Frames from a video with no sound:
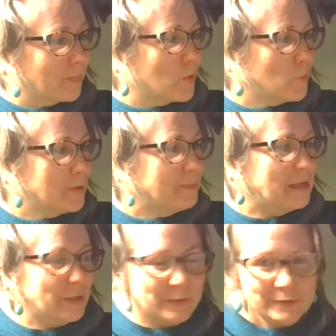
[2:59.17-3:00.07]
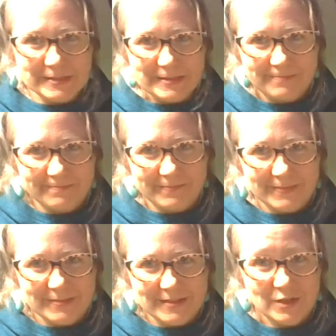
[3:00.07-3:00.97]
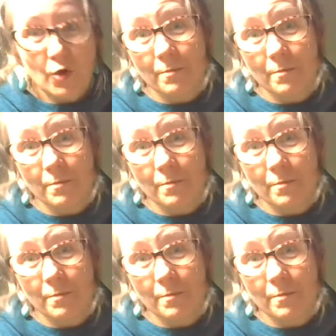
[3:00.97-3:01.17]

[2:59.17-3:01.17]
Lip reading: would be used. So